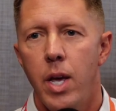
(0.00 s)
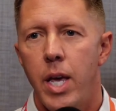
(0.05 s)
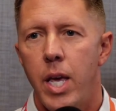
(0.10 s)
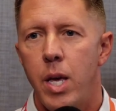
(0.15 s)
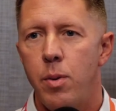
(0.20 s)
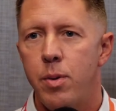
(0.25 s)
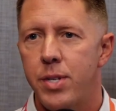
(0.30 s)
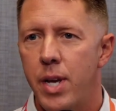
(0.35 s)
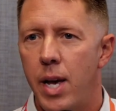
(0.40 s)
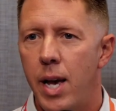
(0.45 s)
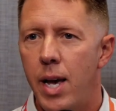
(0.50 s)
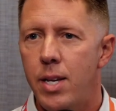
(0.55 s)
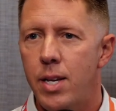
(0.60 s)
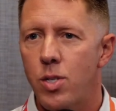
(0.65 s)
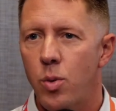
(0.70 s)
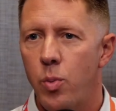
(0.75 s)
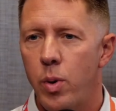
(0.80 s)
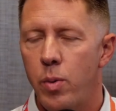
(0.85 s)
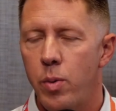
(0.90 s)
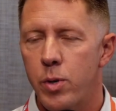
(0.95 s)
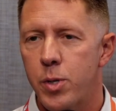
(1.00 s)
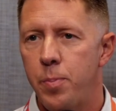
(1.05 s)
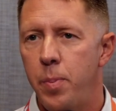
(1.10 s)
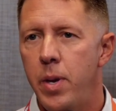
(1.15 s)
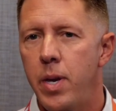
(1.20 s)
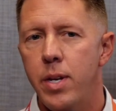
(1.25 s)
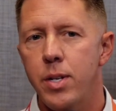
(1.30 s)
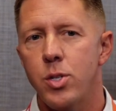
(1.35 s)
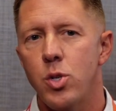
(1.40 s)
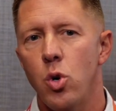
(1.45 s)
he was asked when we were
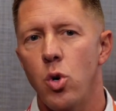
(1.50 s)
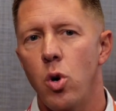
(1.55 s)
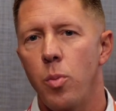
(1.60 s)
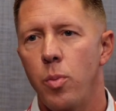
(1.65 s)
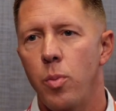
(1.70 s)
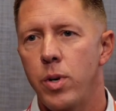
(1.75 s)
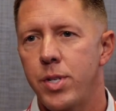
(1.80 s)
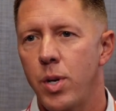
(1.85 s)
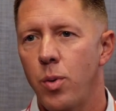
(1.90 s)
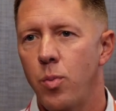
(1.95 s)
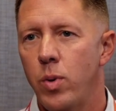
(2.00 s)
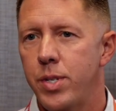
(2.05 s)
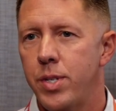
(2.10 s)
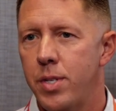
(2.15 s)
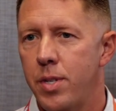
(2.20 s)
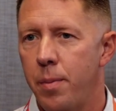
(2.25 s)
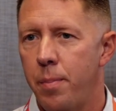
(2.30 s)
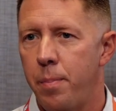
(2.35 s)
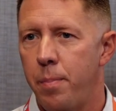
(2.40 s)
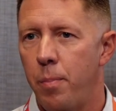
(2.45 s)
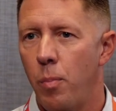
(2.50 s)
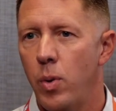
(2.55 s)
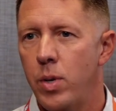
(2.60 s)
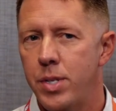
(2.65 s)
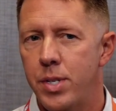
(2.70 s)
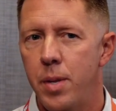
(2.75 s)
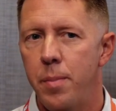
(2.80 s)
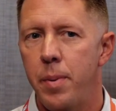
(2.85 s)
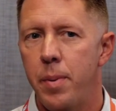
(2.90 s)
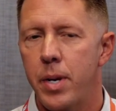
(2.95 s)
speaking to him, we said, What's the,
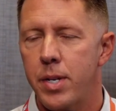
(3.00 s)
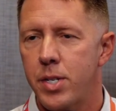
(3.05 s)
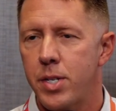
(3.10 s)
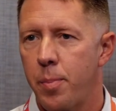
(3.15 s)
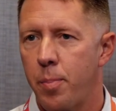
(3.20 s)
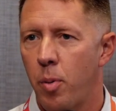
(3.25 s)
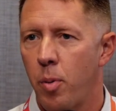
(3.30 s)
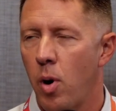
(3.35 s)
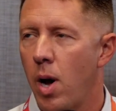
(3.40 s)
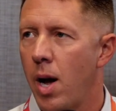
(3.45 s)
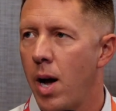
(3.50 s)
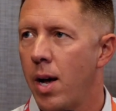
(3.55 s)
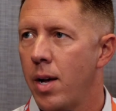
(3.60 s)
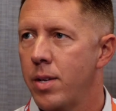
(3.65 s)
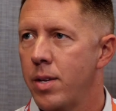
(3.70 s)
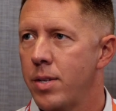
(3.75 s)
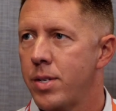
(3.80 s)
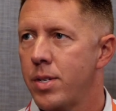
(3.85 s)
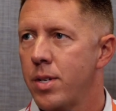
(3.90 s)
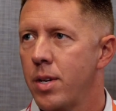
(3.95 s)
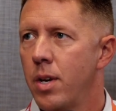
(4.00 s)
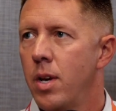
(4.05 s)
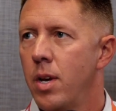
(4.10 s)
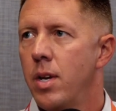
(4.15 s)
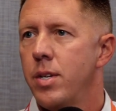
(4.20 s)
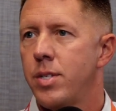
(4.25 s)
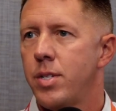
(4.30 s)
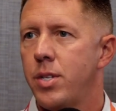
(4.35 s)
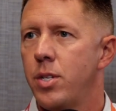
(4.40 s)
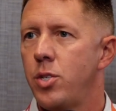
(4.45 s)
what's the biggest surprise
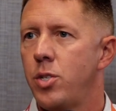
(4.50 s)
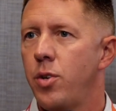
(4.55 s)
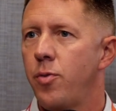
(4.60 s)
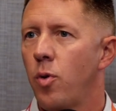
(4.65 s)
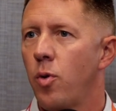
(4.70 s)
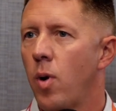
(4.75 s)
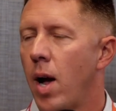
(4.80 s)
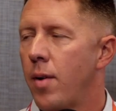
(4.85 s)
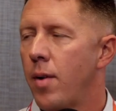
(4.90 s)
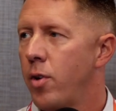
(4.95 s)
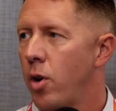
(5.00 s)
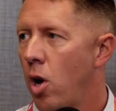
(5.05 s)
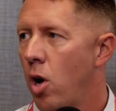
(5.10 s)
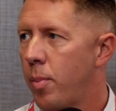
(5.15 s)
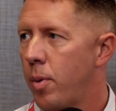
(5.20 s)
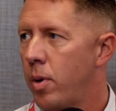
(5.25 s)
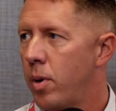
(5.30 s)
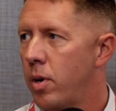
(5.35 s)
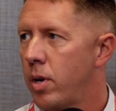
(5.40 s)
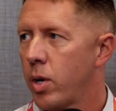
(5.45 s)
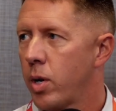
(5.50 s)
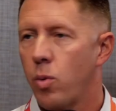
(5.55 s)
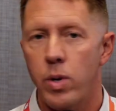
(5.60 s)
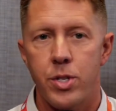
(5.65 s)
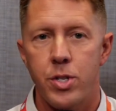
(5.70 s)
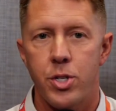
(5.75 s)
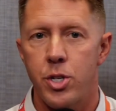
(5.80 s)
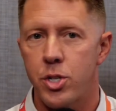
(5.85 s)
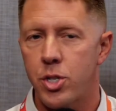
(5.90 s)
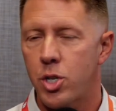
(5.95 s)
since you've arrived at Auburn? Like,
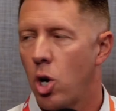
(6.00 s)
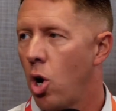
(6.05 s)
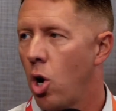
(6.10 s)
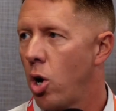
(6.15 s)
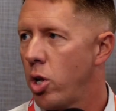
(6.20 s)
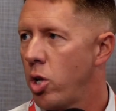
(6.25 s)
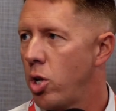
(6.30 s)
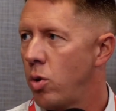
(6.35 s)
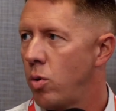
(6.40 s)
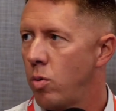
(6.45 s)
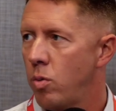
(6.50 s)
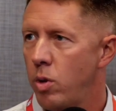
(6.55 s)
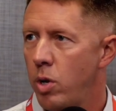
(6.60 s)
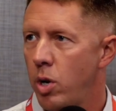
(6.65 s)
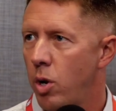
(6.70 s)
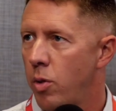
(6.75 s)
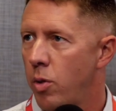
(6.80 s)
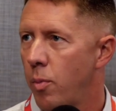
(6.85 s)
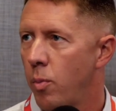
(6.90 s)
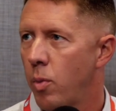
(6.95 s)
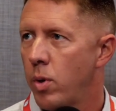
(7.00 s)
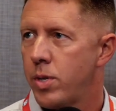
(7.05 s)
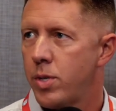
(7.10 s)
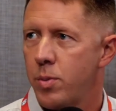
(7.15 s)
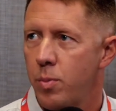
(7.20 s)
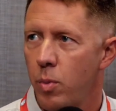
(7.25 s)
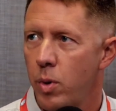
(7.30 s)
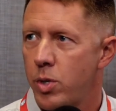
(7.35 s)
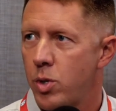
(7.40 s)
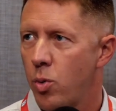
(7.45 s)
what's just caught you, you know, the, what's,
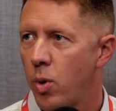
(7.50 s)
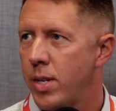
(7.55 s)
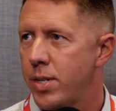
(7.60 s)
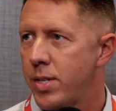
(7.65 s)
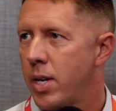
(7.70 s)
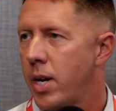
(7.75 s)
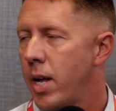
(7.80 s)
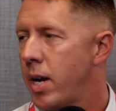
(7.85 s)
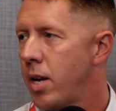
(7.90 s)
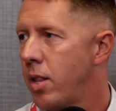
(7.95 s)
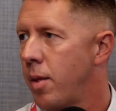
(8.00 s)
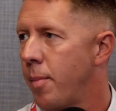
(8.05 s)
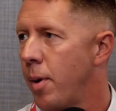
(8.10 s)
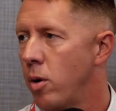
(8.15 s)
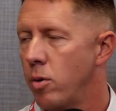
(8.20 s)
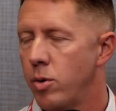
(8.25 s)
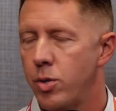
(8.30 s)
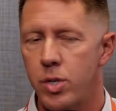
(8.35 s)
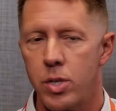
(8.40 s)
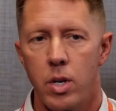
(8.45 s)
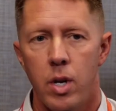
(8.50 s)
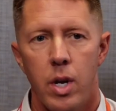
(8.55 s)
what's resonated the most?